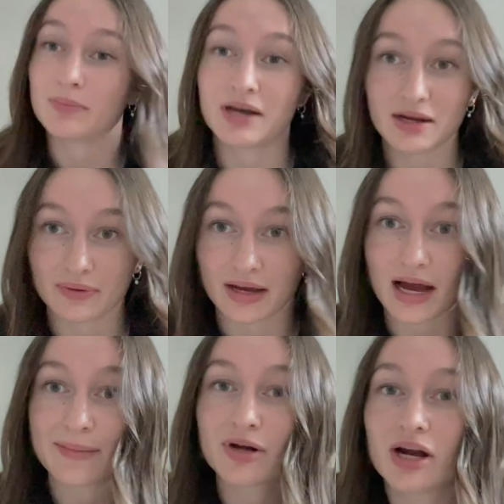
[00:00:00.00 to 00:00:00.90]
But anyway,
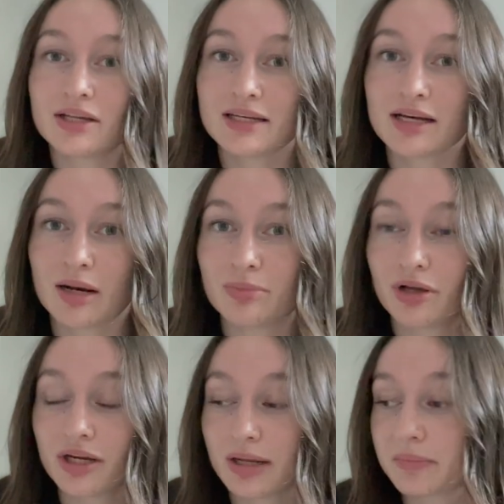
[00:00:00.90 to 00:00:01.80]
I'm currently
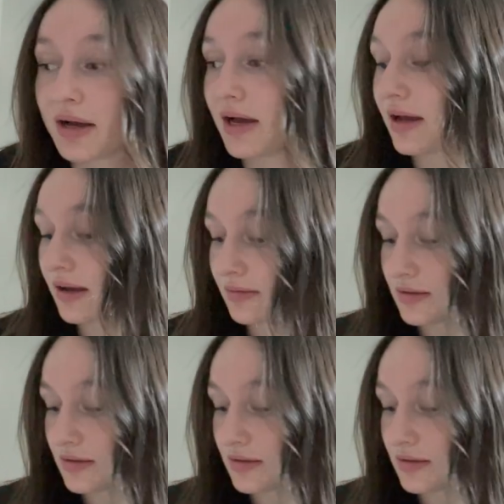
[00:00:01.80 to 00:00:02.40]
uploading my